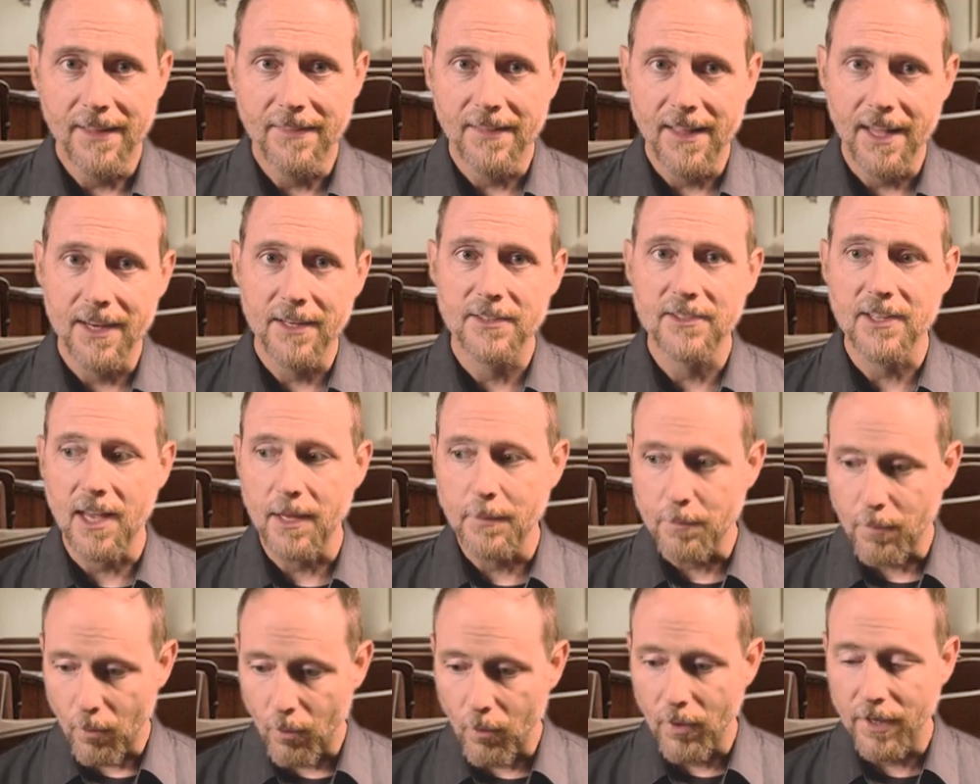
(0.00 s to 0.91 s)
And that is
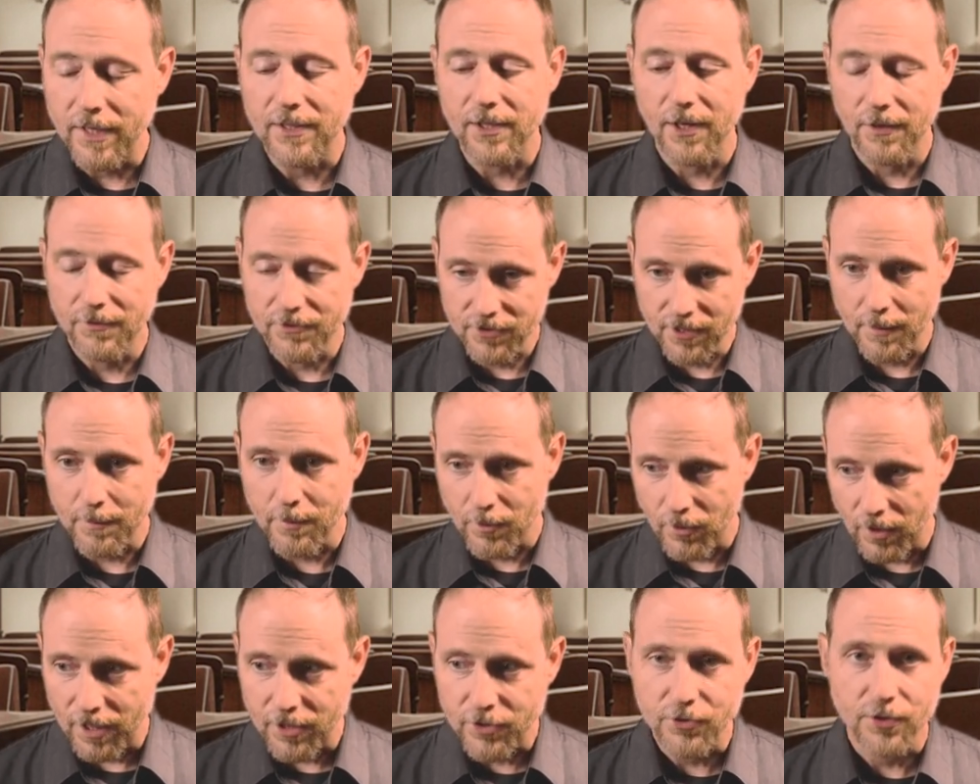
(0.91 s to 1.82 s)
a point of
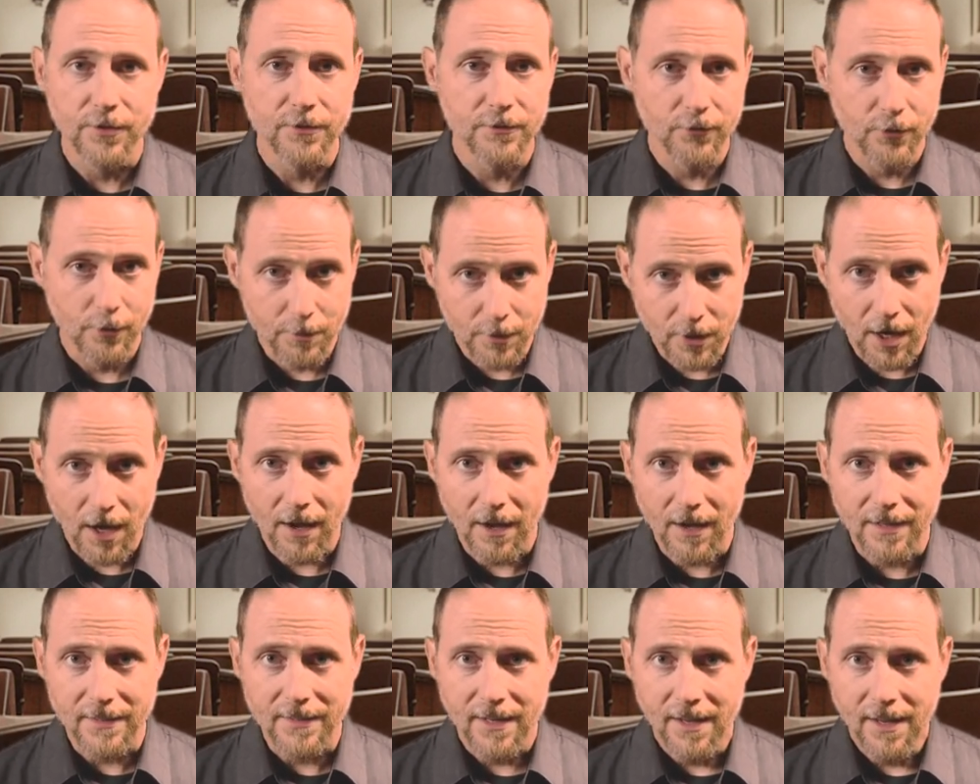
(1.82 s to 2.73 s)
separation from
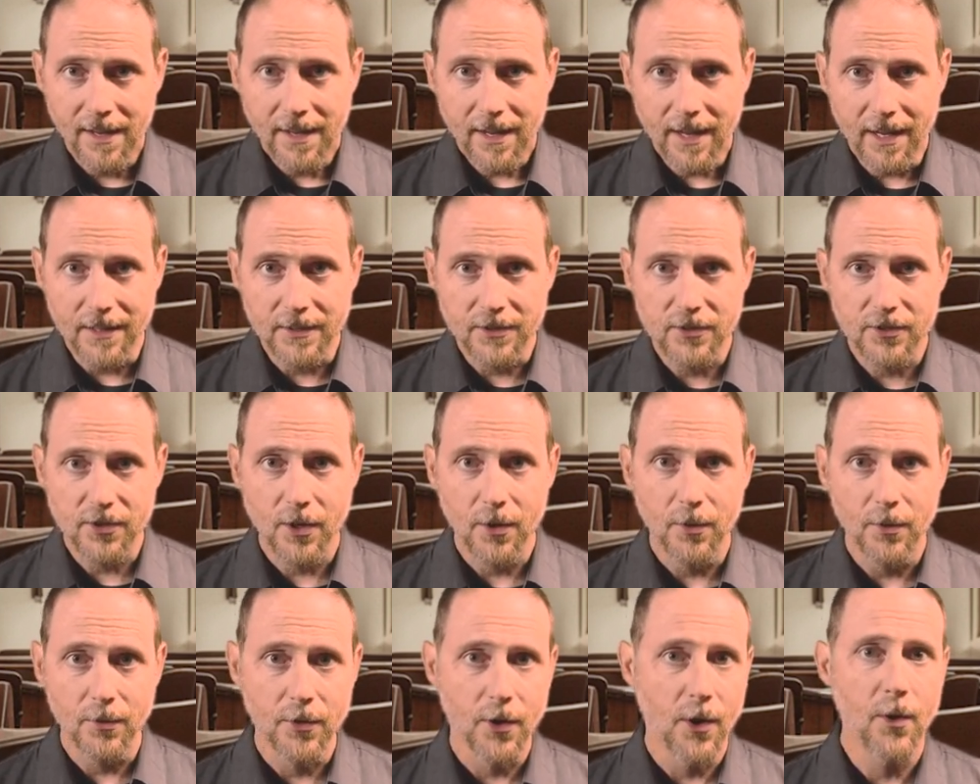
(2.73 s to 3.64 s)
God. And
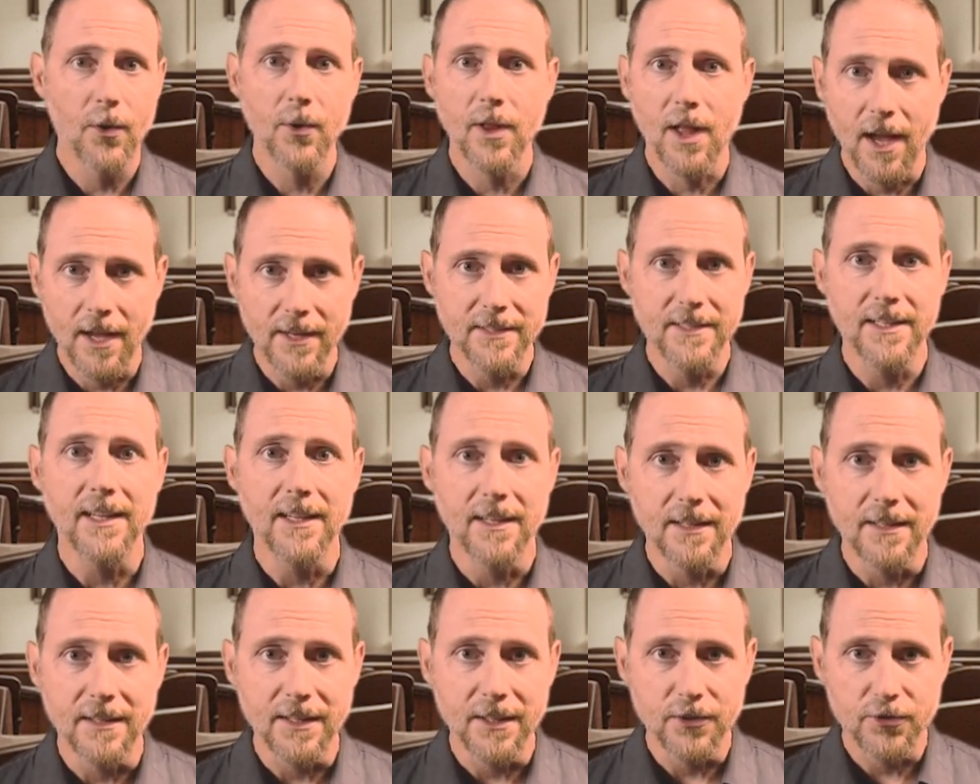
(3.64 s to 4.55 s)
so the whole
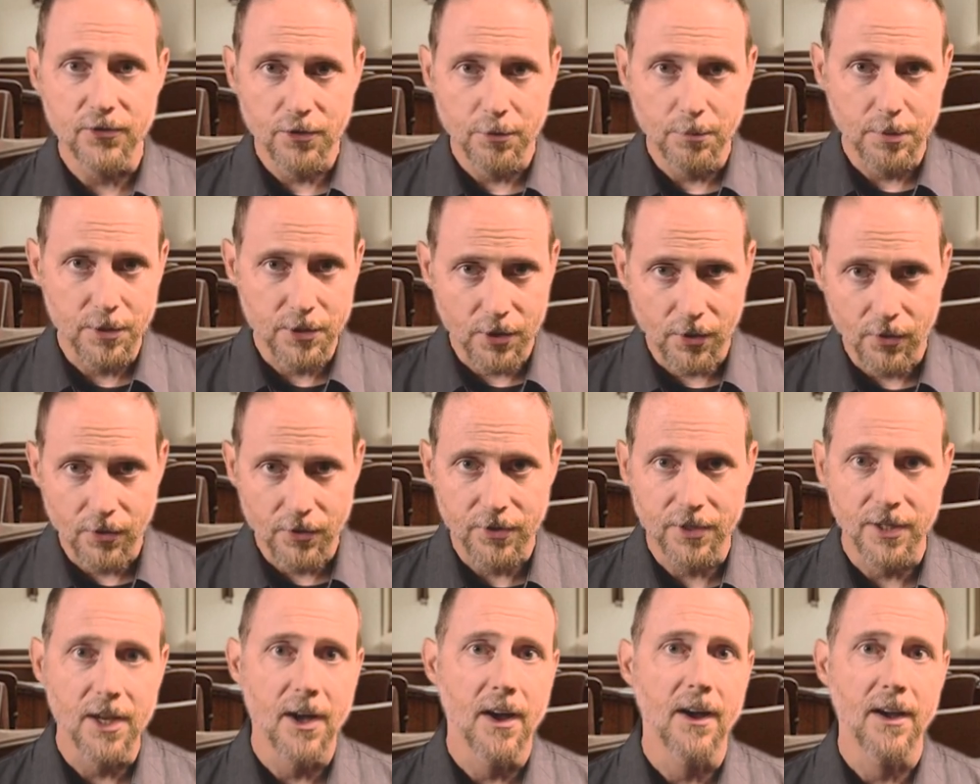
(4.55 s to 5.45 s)
idea is to
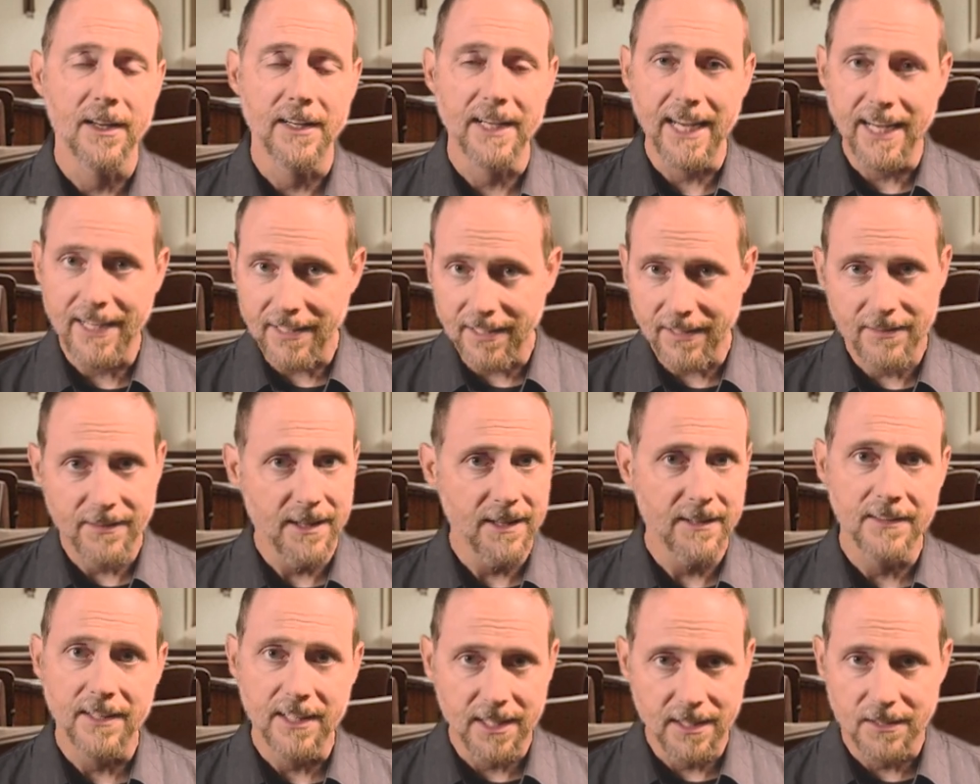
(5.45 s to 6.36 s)
return to God.
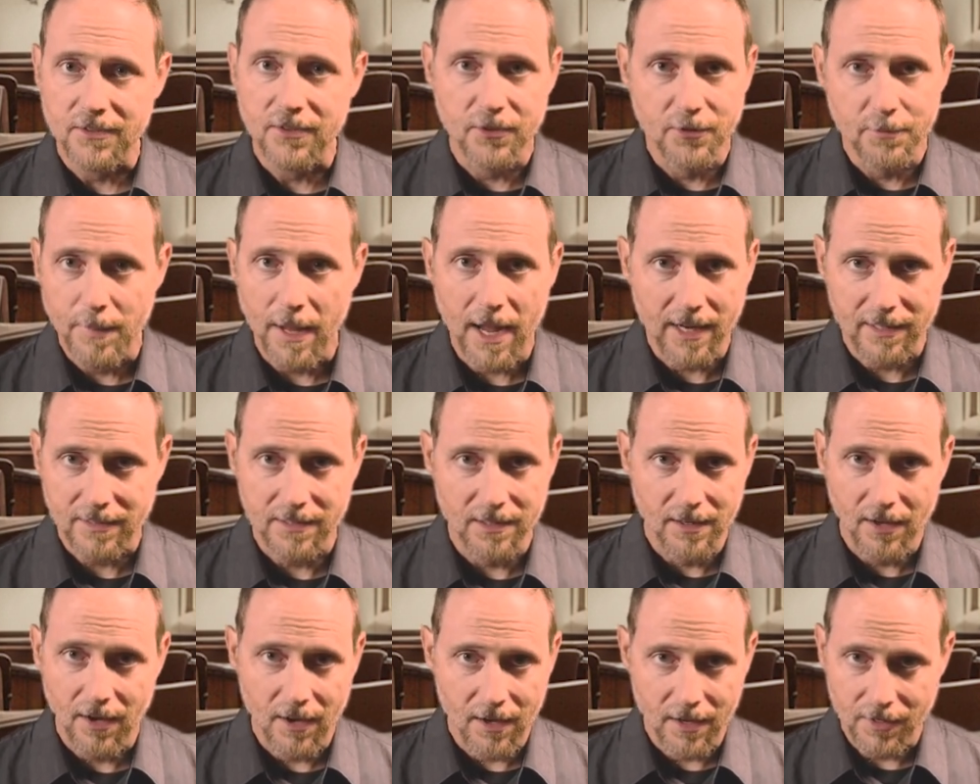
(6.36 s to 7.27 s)
Anything that gets us back
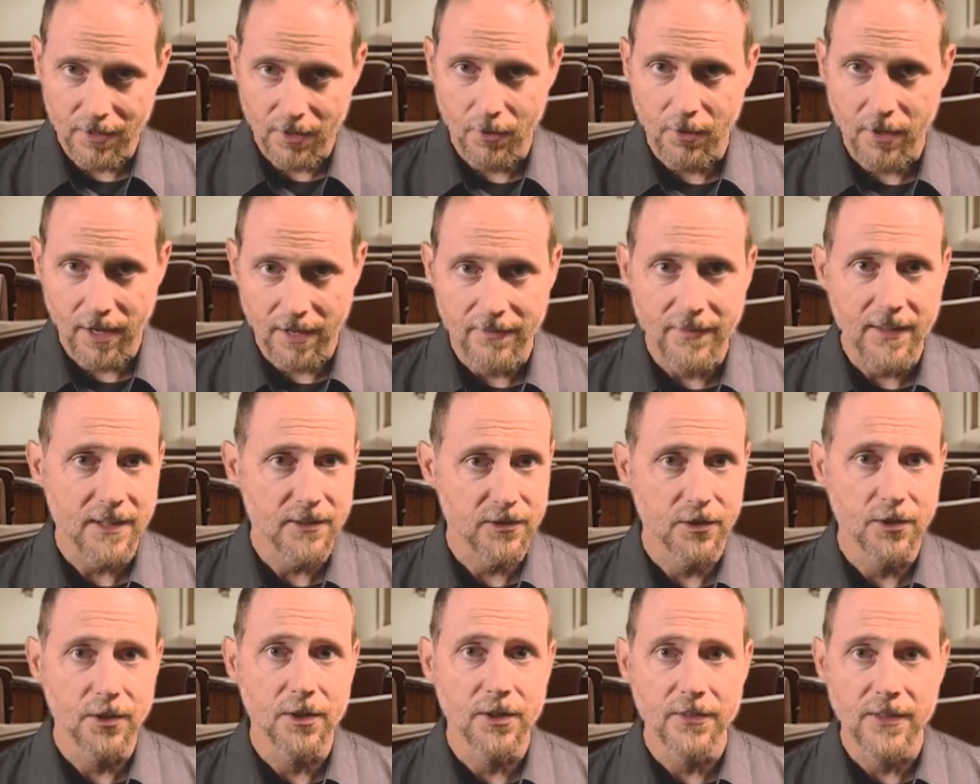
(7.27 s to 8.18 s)
to God, okay,
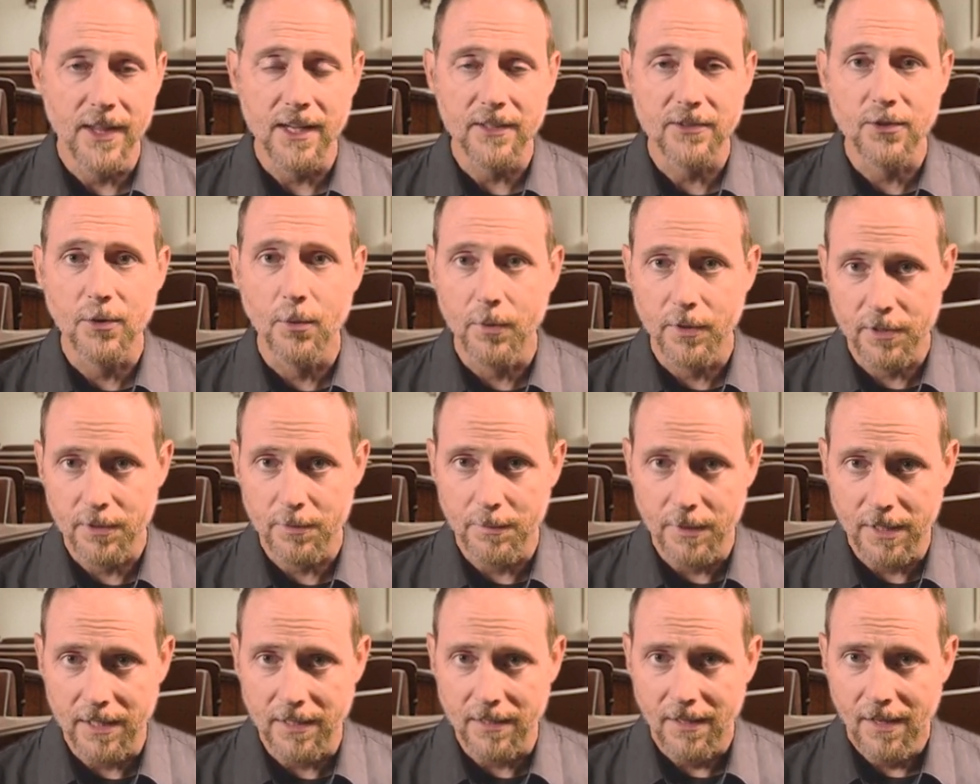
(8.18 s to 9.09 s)
that's good, that's going
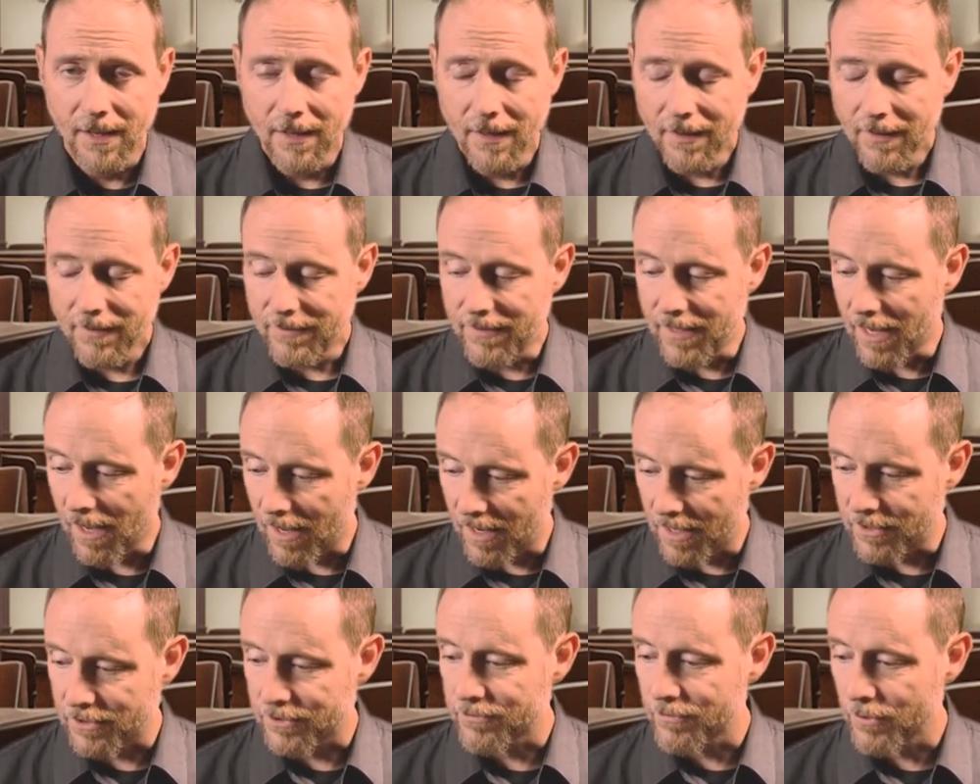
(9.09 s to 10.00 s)
to be the
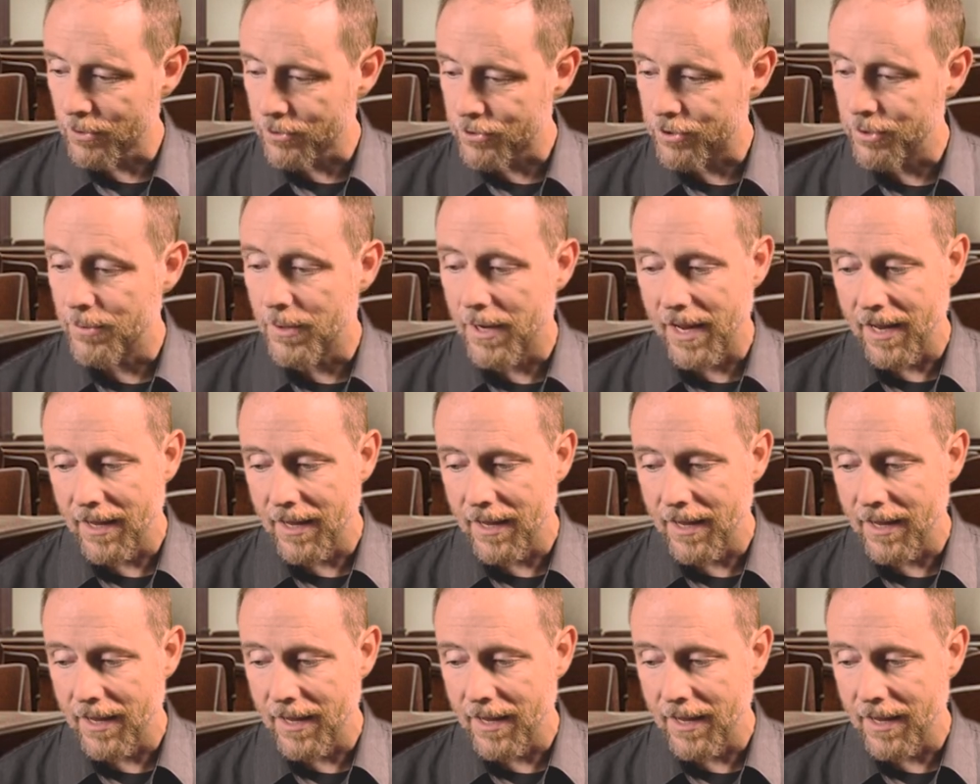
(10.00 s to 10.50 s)
highest virtue.